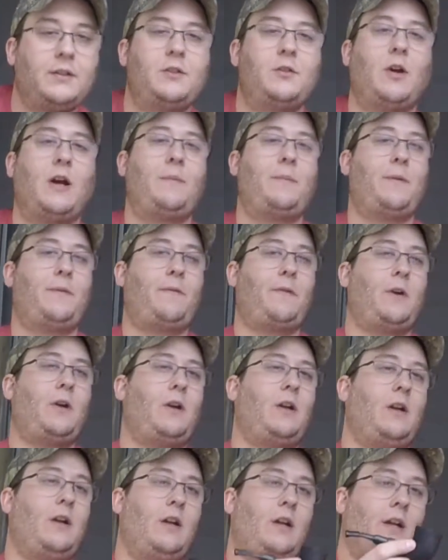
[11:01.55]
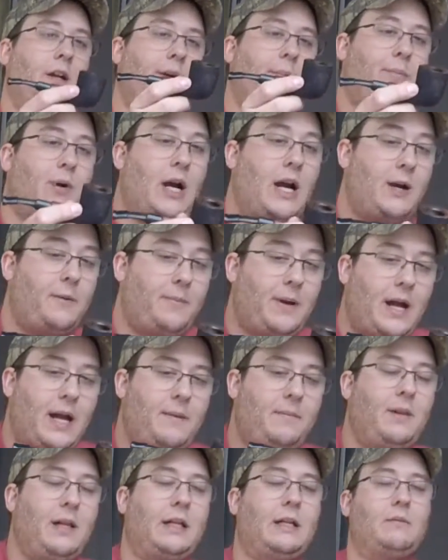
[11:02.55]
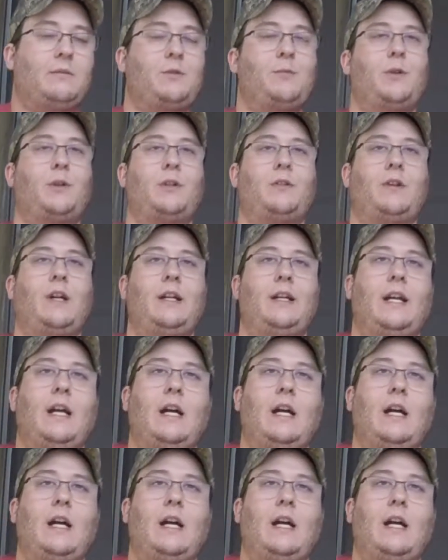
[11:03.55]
Do I prefer a briar pipe like I'm smoking right